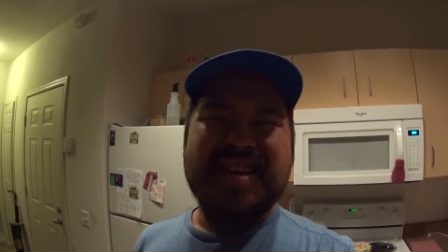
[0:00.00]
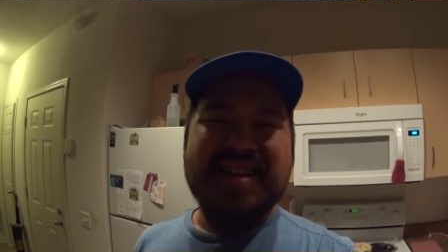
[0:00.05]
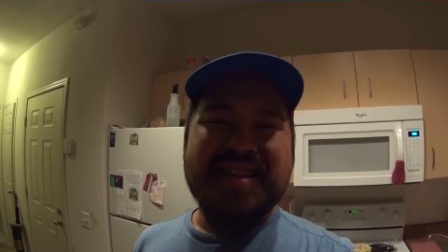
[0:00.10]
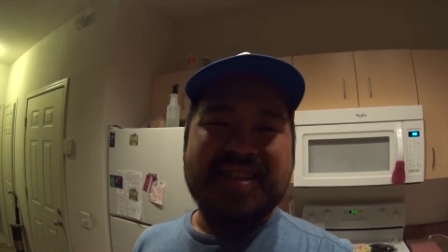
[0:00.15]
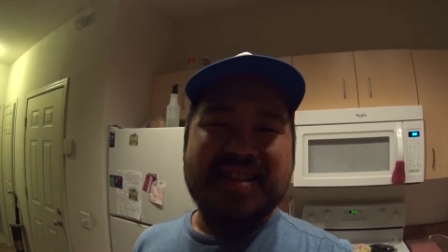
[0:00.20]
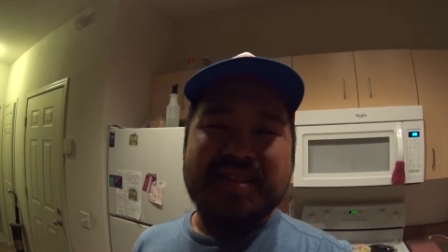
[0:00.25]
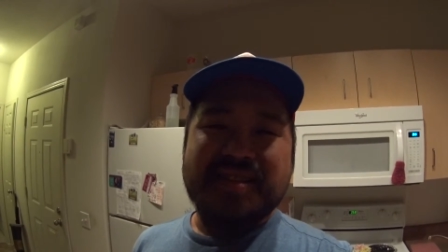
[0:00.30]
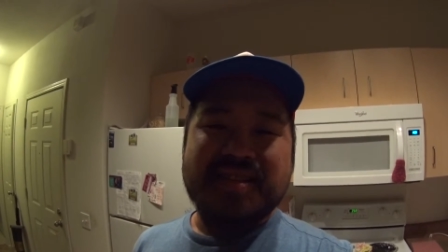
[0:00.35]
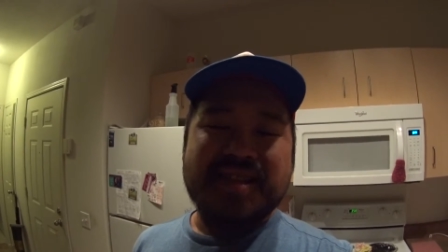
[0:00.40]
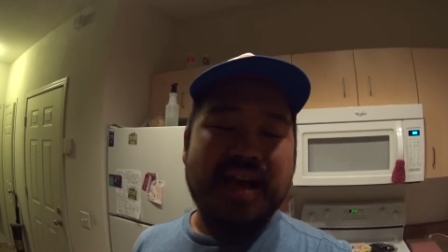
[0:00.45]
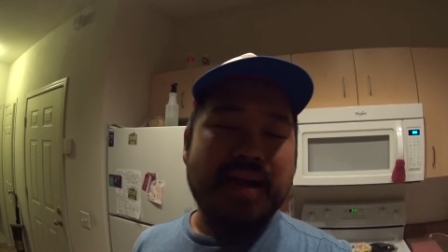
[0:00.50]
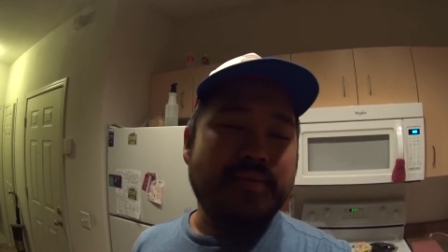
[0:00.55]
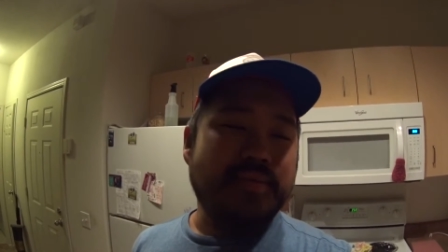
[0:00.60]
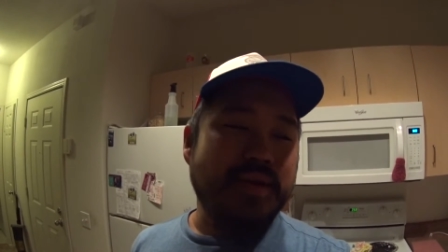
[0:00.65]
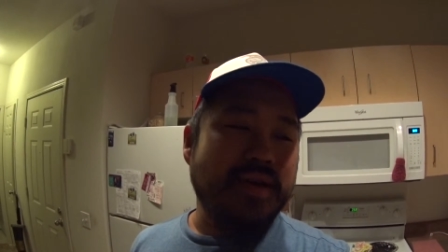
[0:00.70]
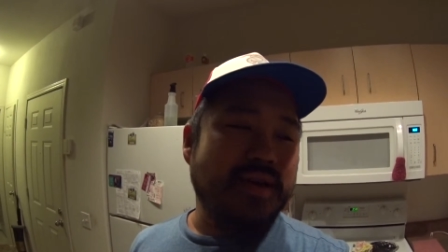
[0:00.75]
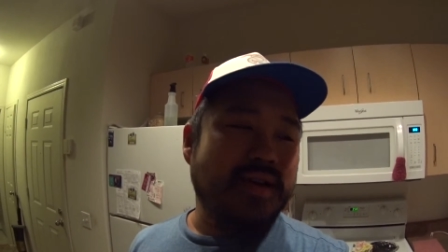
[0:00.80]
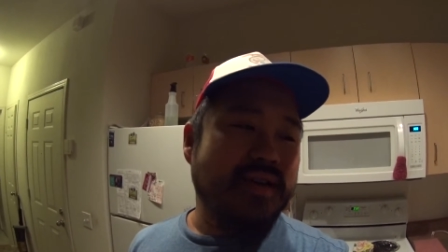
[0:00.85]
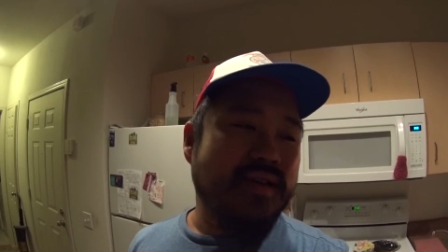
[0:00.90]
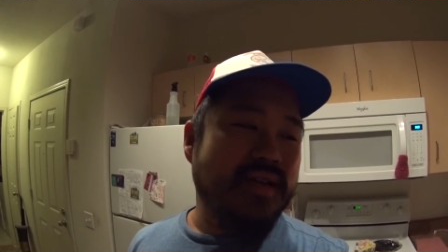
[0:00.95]
these type
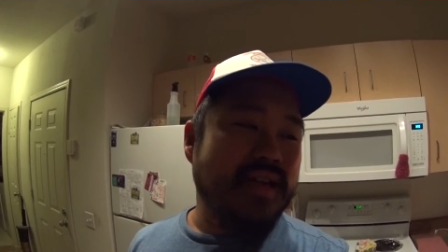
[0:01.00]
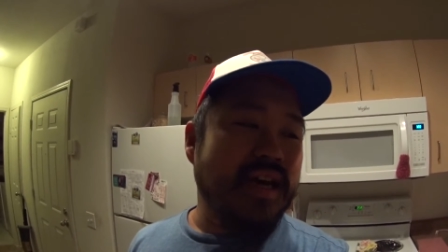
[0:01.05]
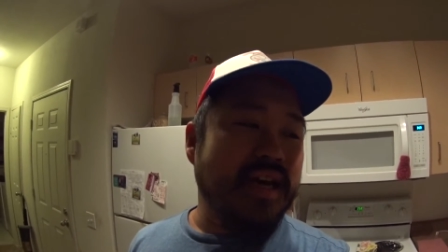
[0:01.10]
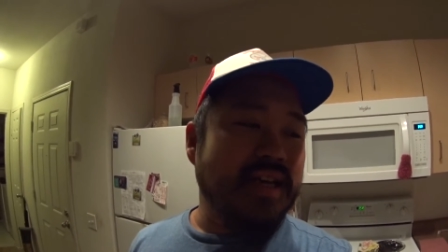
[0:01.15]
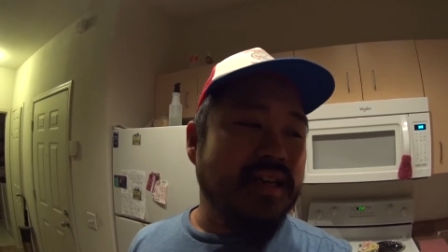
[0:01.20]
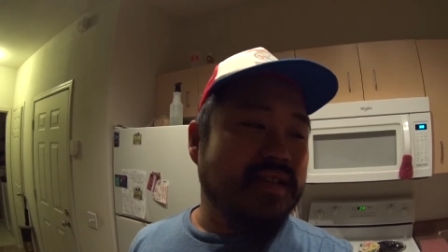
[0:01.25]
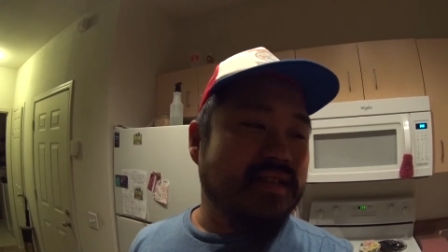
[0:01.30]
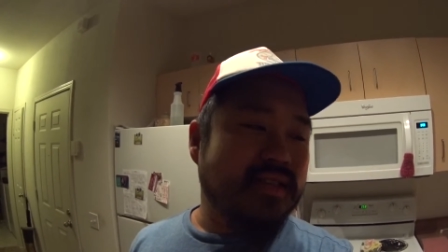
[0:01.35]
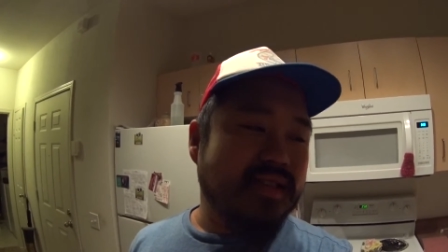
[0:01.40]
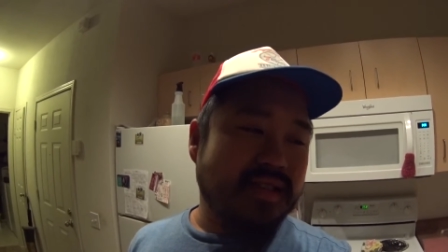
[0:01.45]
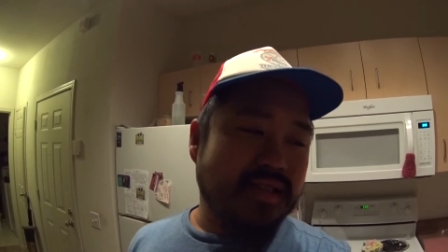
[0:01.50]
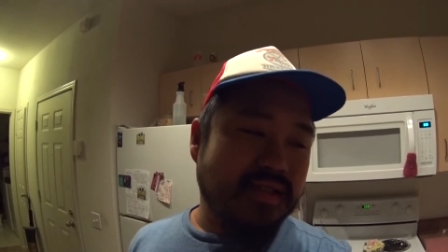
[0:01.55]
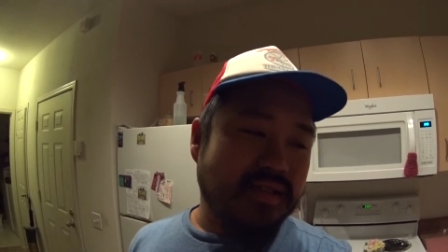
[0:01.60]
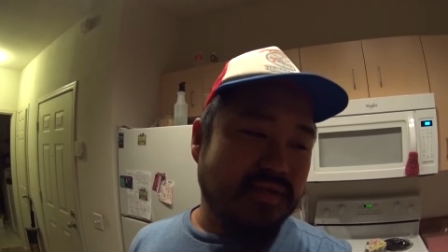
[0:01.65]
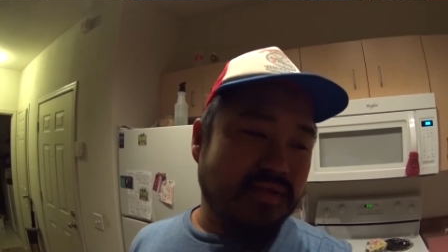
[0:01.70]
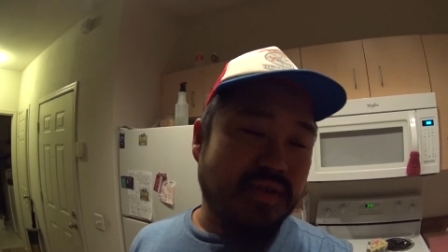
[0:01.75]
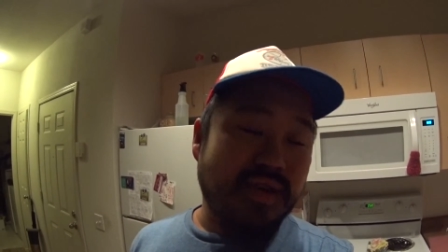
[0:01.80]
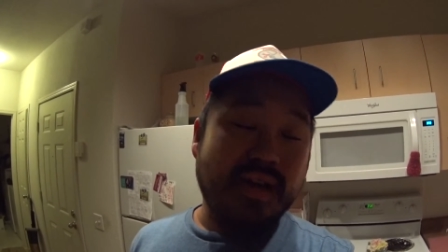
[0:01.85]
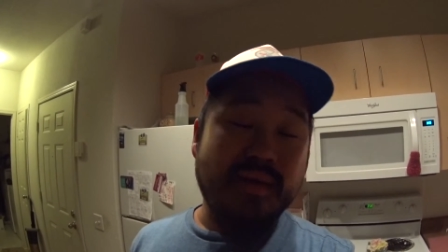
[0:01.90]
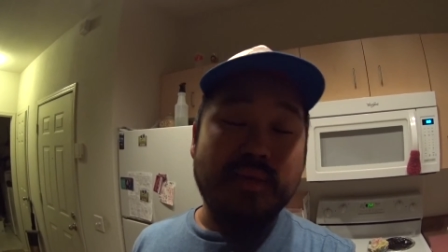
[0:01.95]
of nights
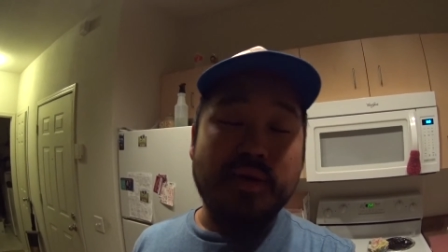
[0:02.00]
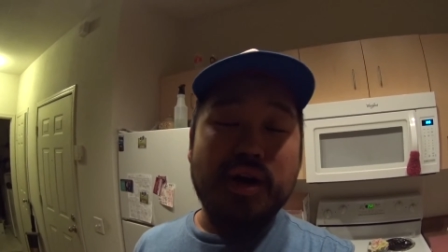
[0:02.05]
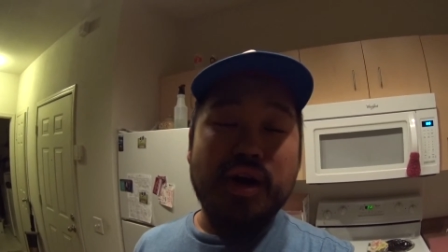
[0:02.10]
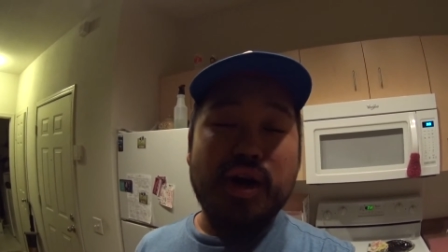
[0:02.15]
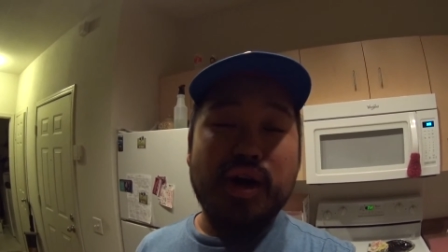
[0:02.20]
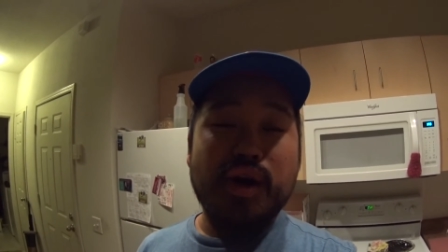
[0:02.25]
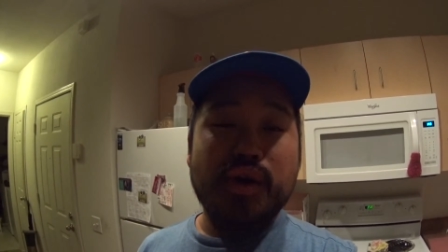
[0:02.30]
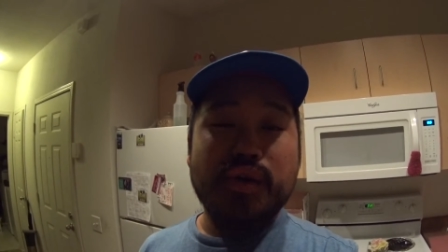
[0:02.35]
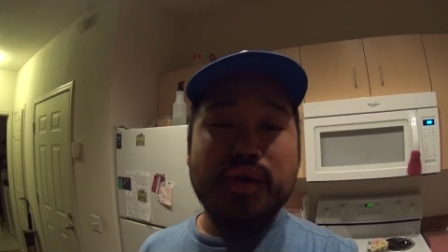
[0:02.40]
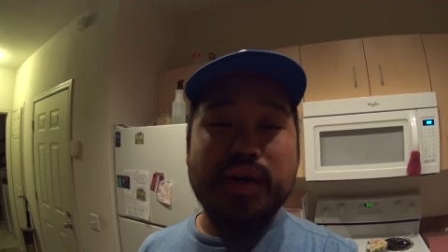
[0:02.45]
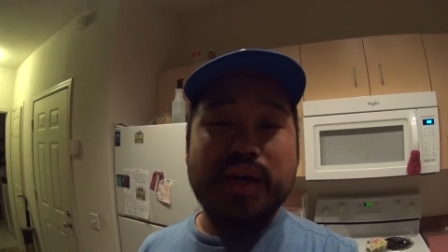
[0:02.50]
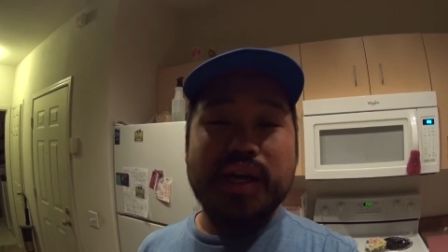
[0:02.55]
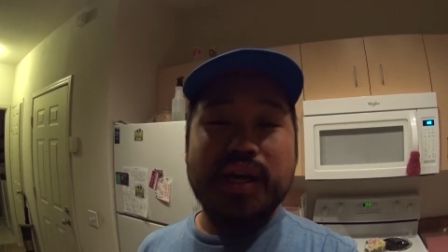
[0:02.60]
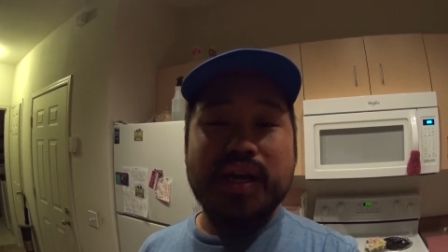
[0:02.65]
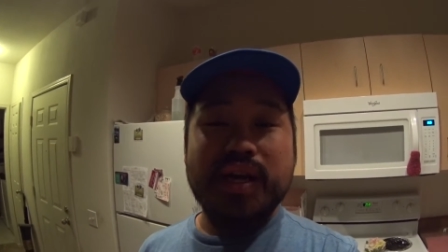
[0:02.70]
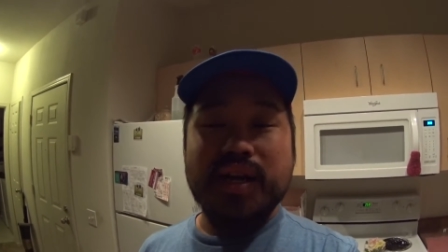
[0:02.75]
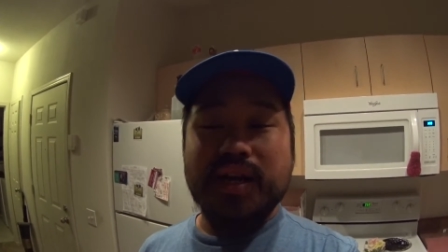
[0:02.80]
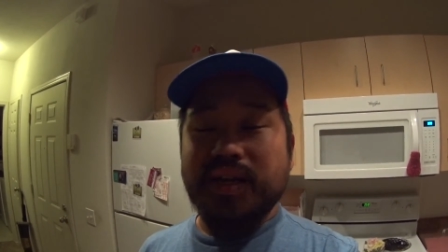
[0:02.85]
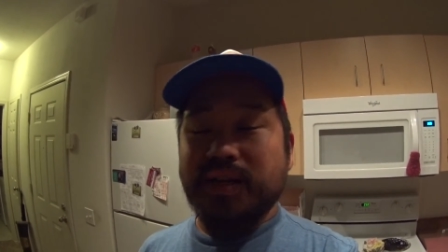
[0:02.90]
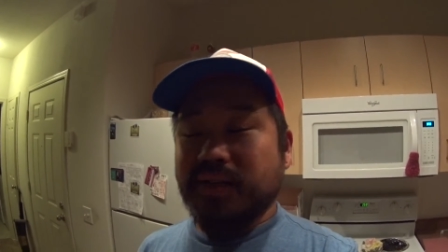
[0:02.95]
where I'm hungry
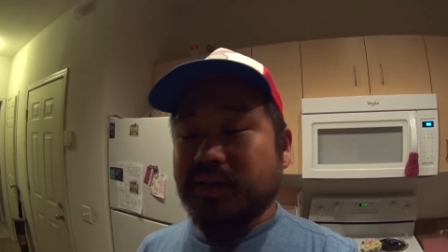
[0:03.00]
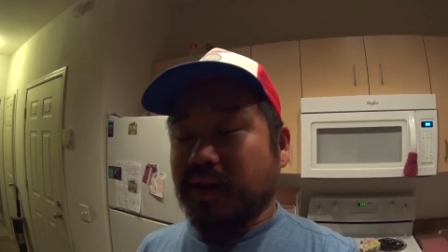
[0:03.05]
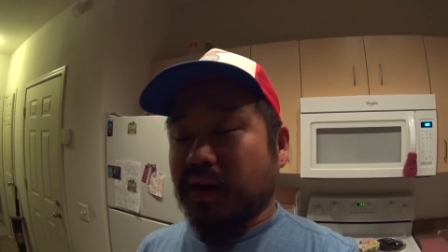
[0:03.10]
and